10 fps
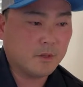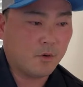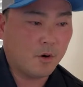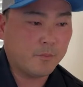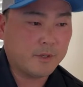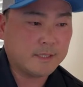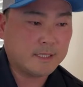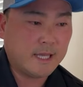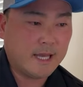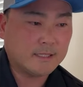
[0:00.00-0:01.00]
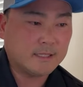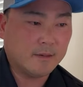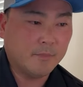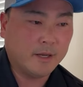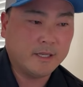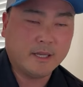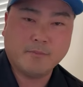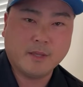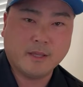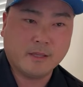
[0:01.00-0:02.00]
Corpus. He has a buddy
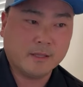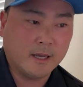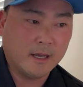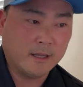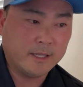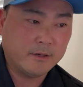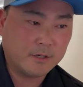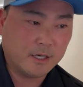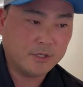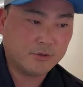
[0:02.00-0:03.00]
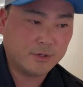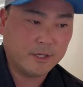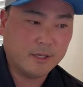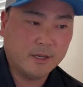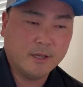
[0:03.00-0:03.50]
up in the Hill Country.